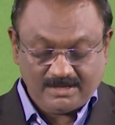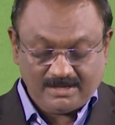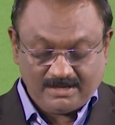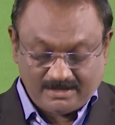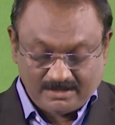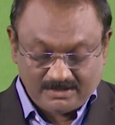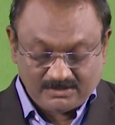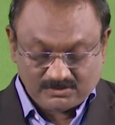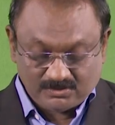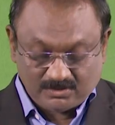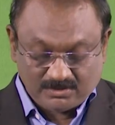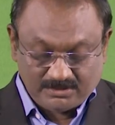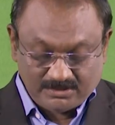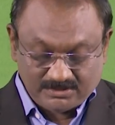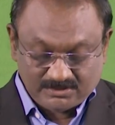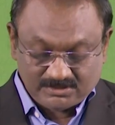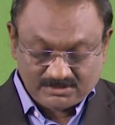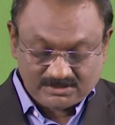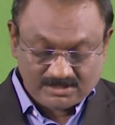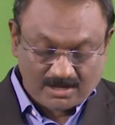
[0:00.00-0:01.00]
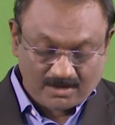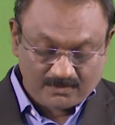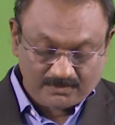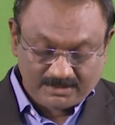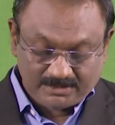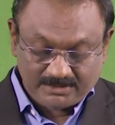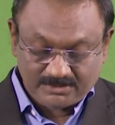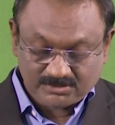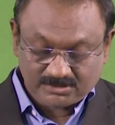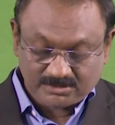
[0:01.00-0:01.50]
So, this is how the
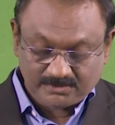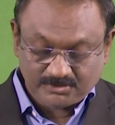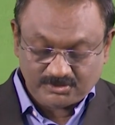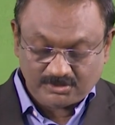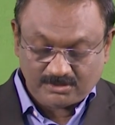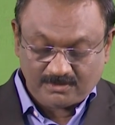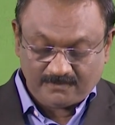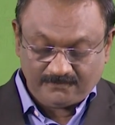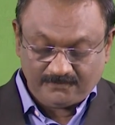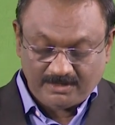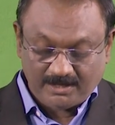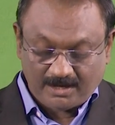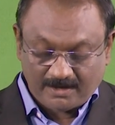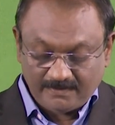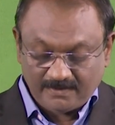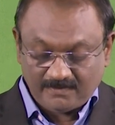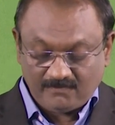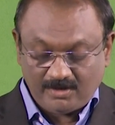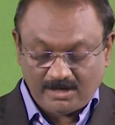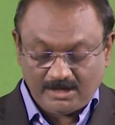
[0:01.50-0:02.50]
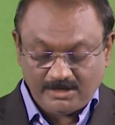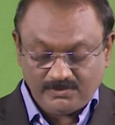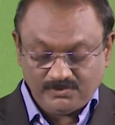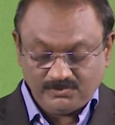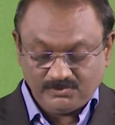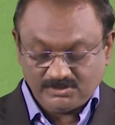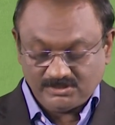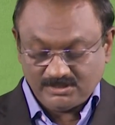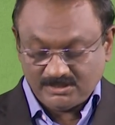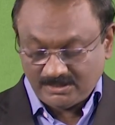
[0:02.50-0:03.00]
description of the other
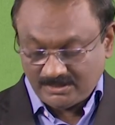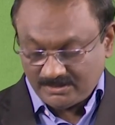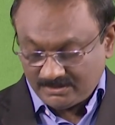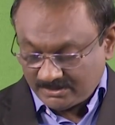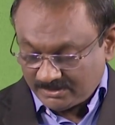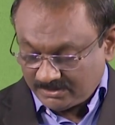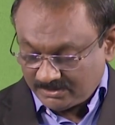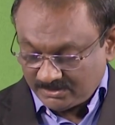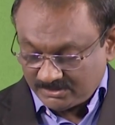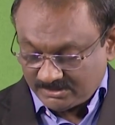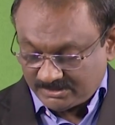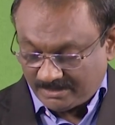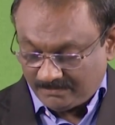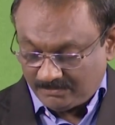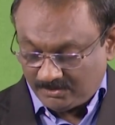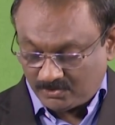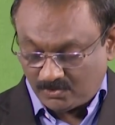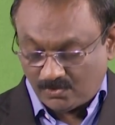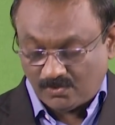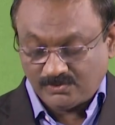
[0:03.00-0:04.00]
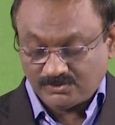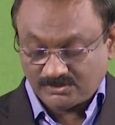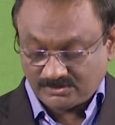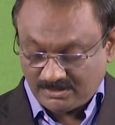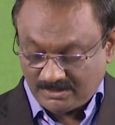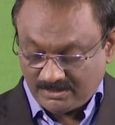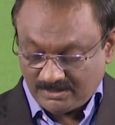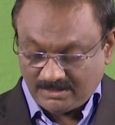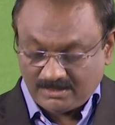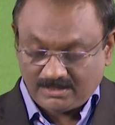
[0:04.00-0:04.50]
values in the table goes.
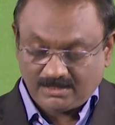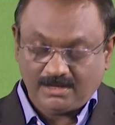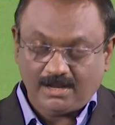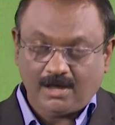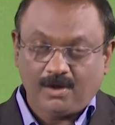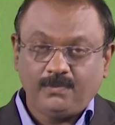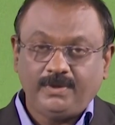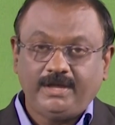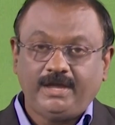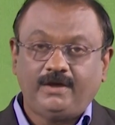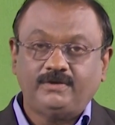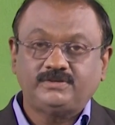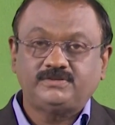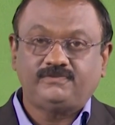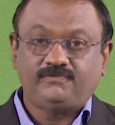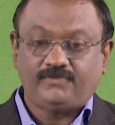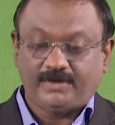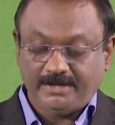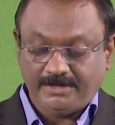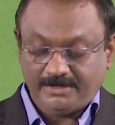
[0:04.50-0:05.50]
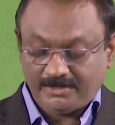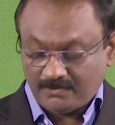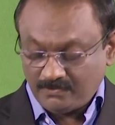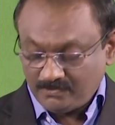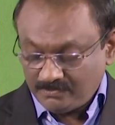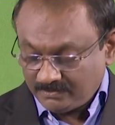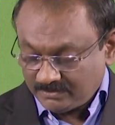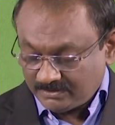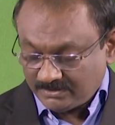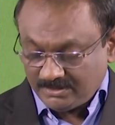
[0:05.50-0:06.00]
Now, we have to find out
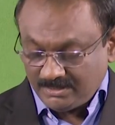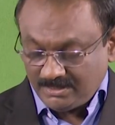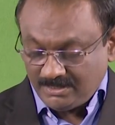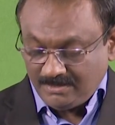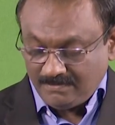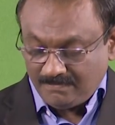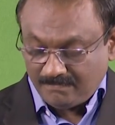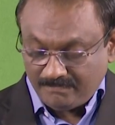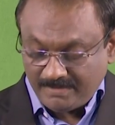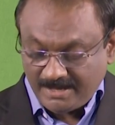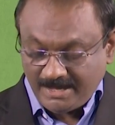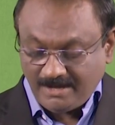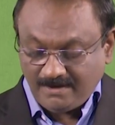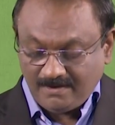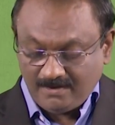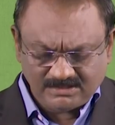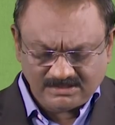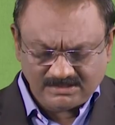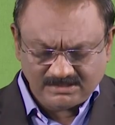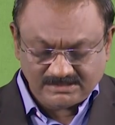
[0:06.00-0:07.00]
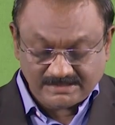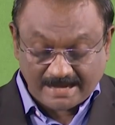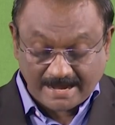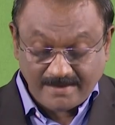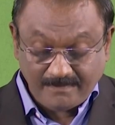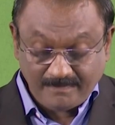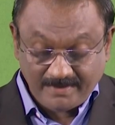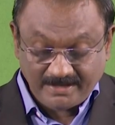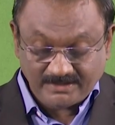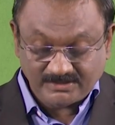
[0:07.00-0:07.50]
the mean
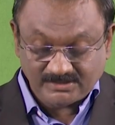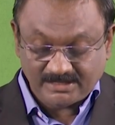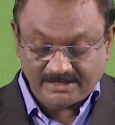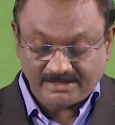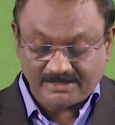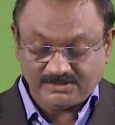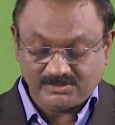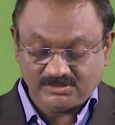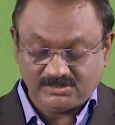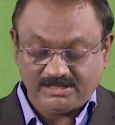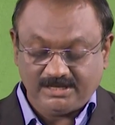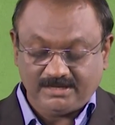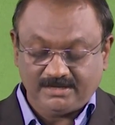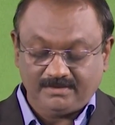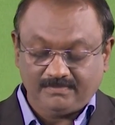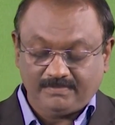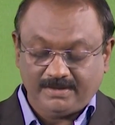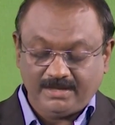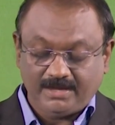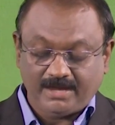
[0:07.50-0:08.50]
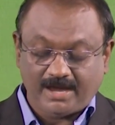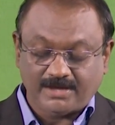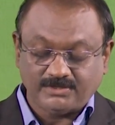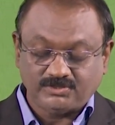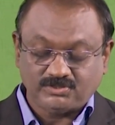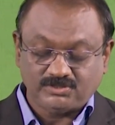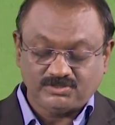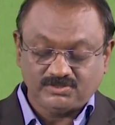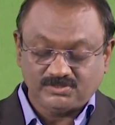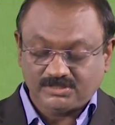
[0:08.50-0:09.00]
time in seconds taken by
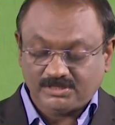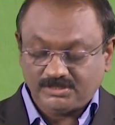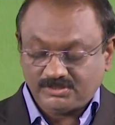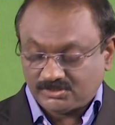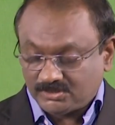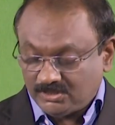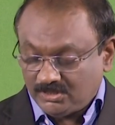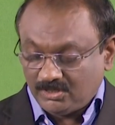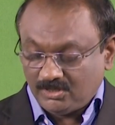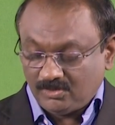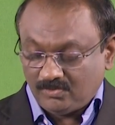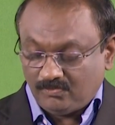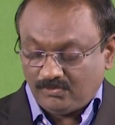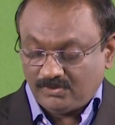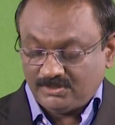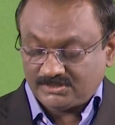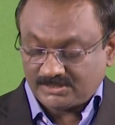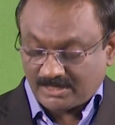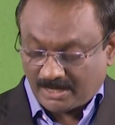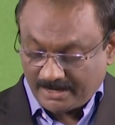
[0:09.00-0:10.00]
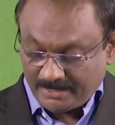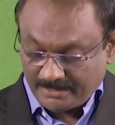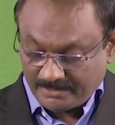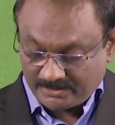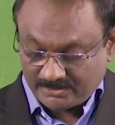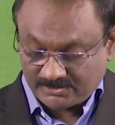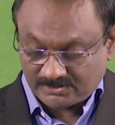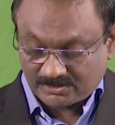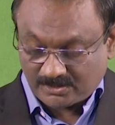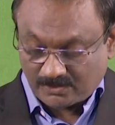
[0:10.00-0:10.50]
cashiers at Bullseye
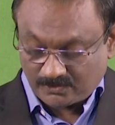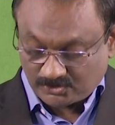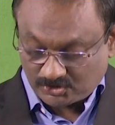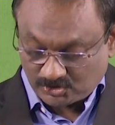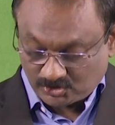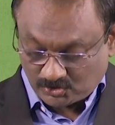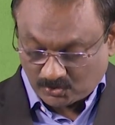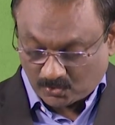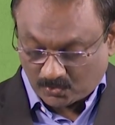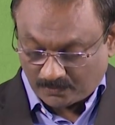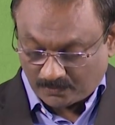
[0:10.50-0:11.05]
Discount Store.